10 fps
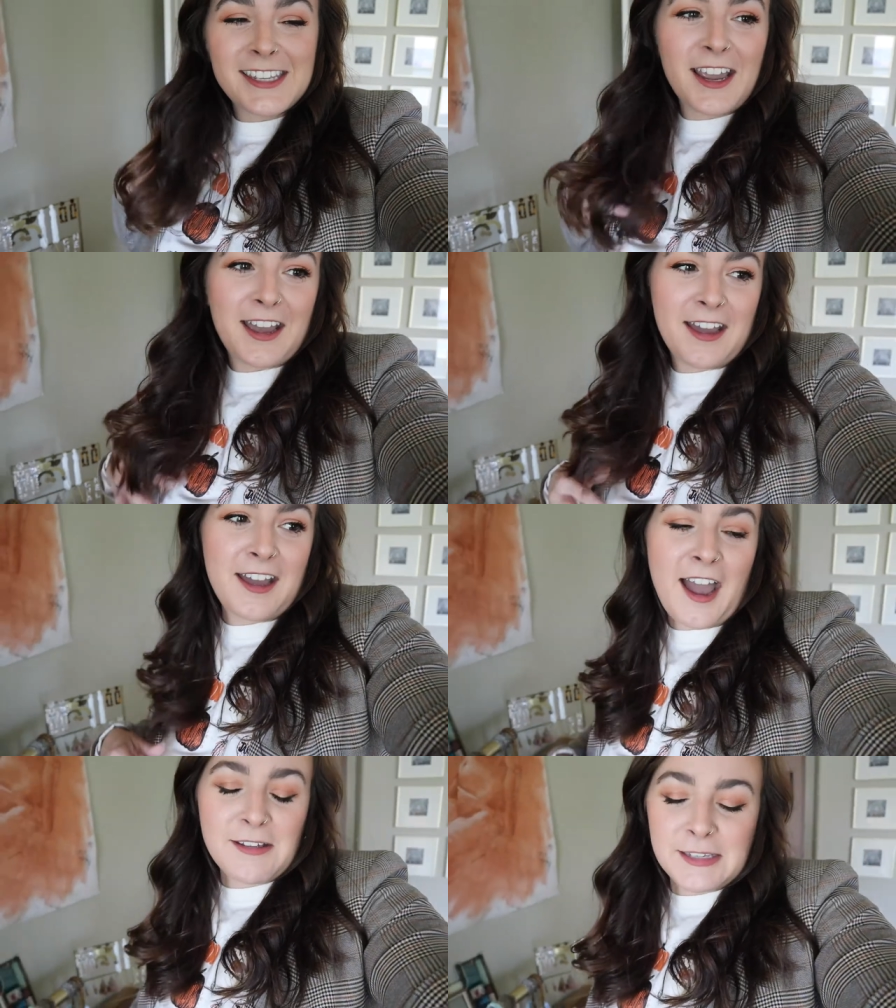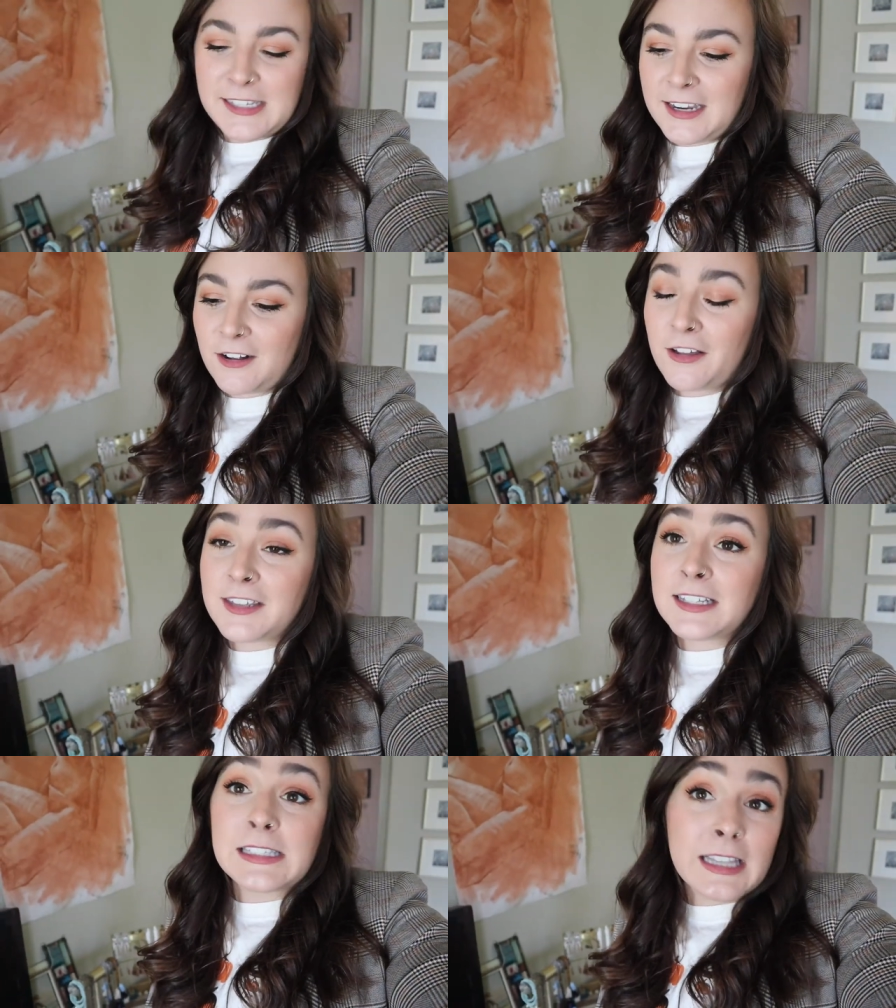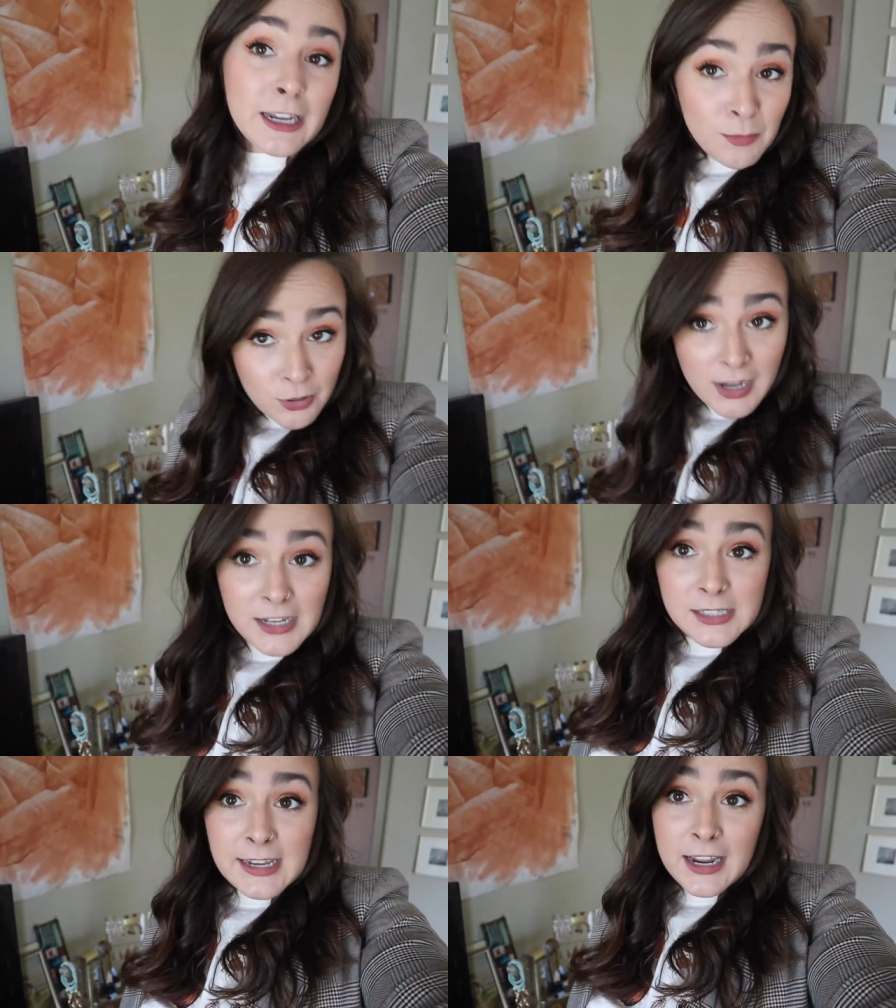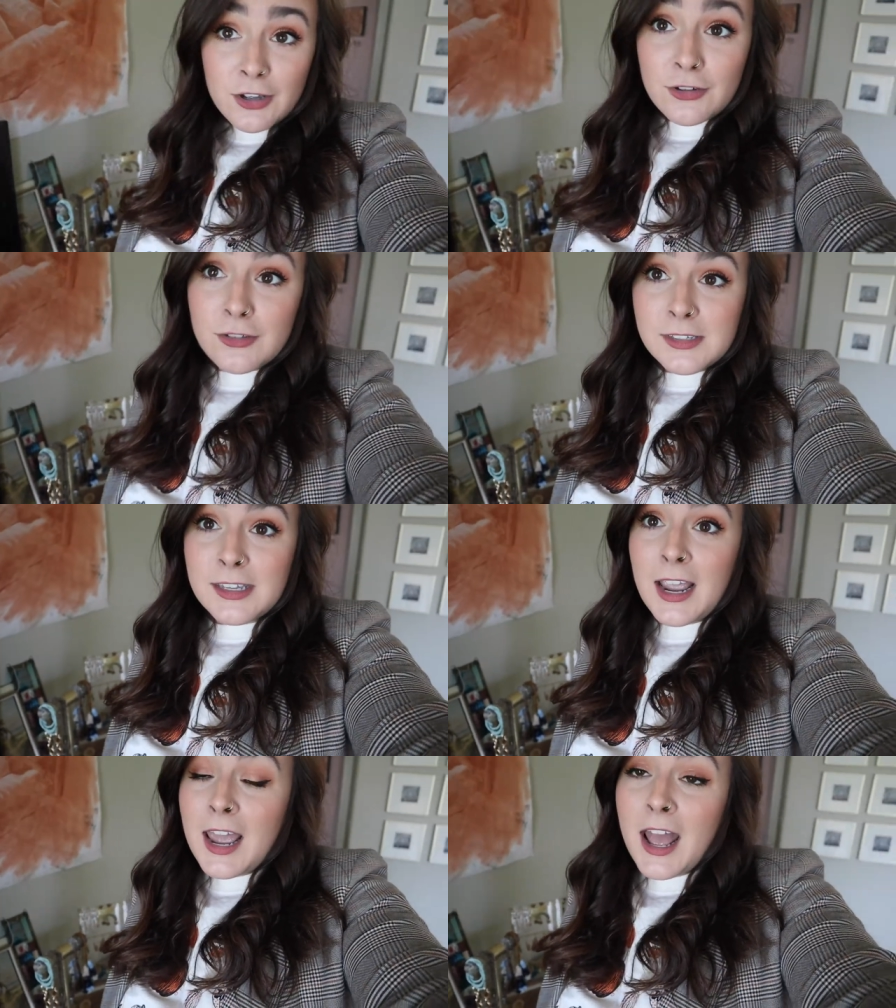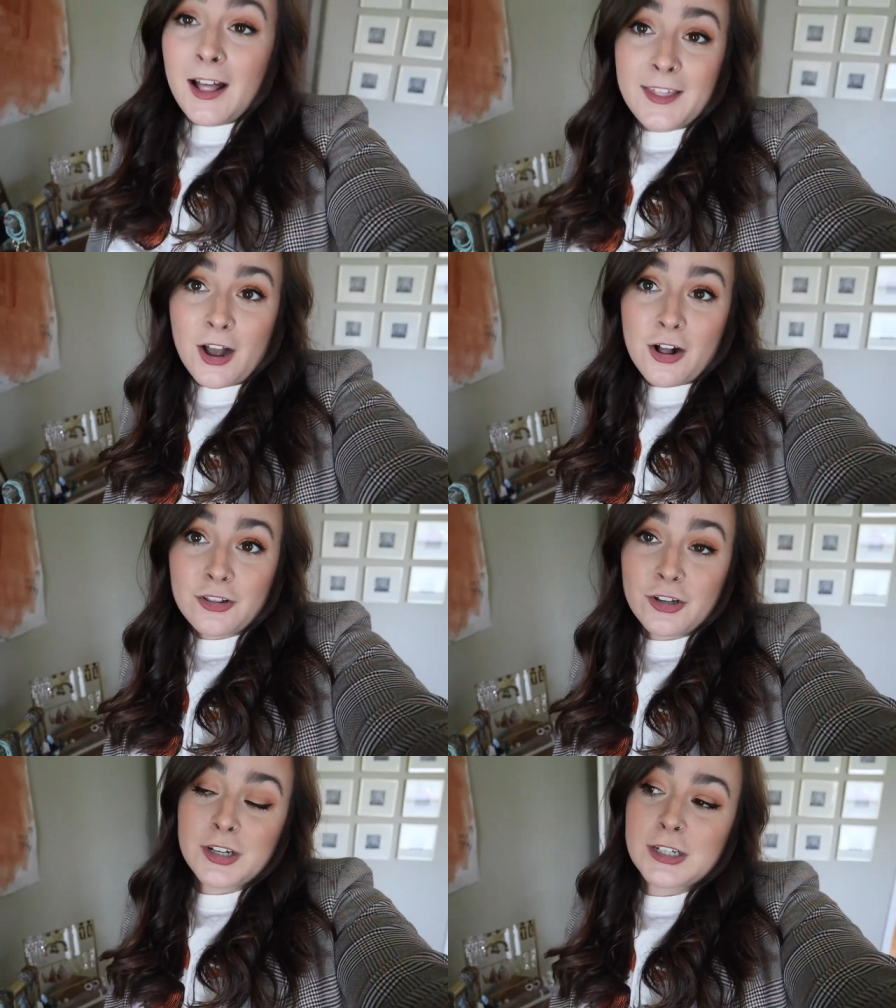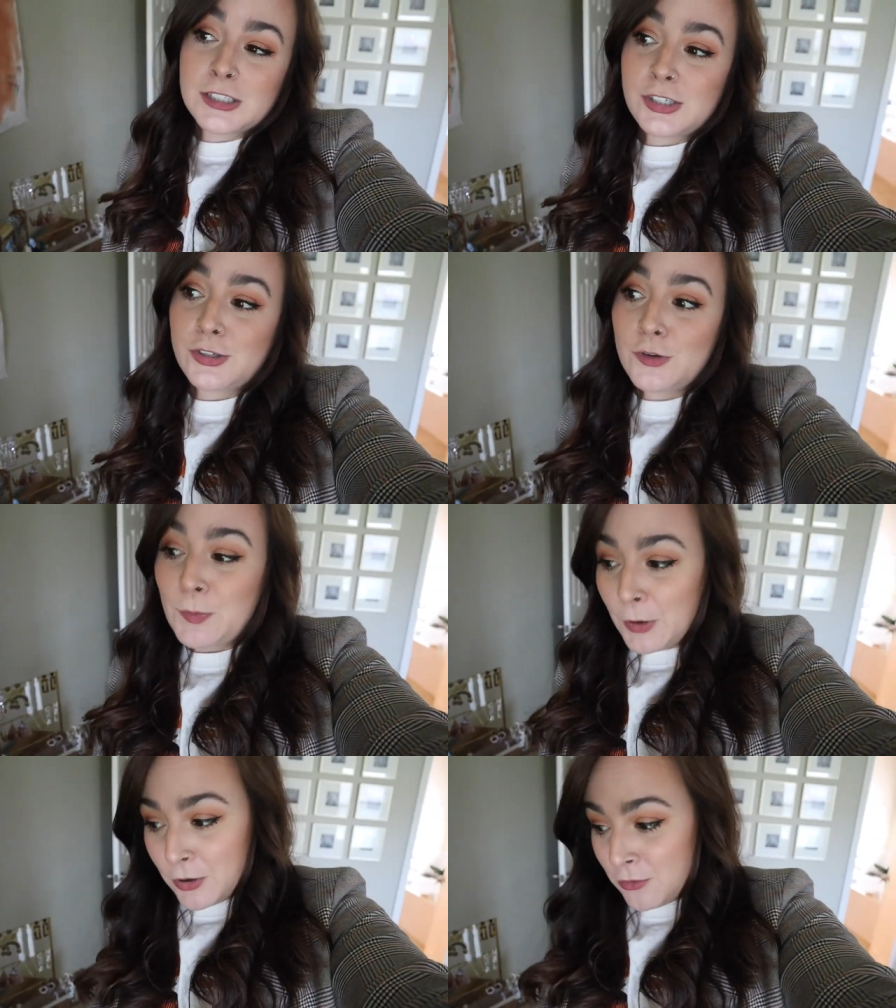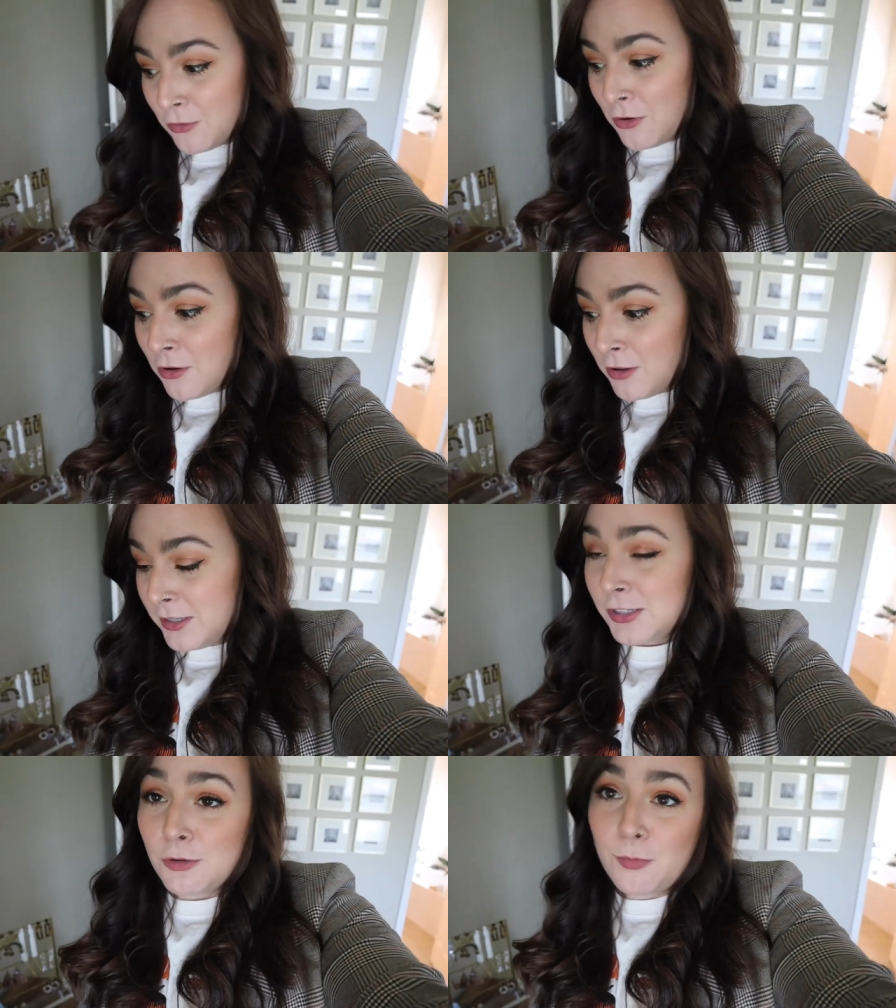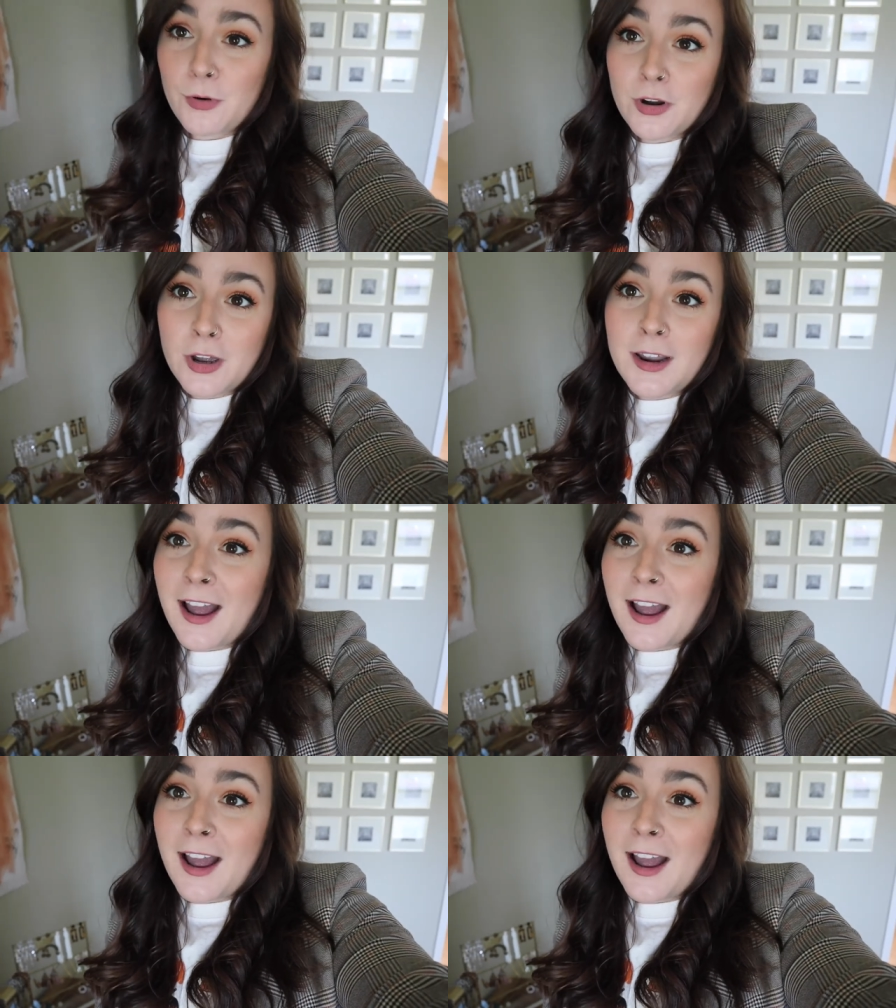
I'm seeing all these Labor Day sales and they all look super cool and super good.